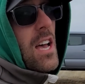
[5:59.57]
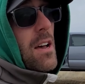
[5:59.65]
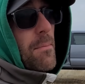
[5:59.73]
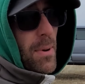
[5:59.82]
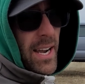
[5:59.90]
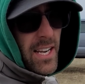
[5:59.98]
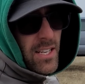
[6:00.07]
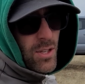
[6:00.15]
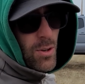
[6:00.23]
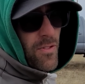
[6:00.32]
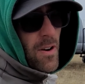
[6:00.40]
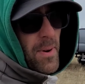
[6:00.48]
Mike is so
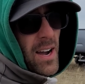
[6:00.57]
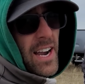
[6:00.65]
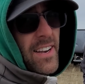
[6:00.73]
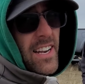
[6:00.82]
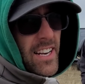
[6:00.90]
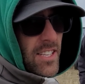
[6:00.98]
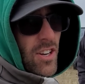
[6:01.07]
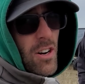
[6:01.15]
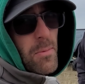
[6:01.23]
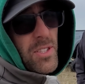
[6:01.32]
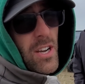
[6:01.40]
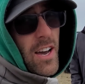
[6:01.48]
far behind that he's
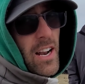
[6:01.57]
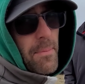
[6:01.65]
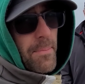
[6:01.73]
almost caught up.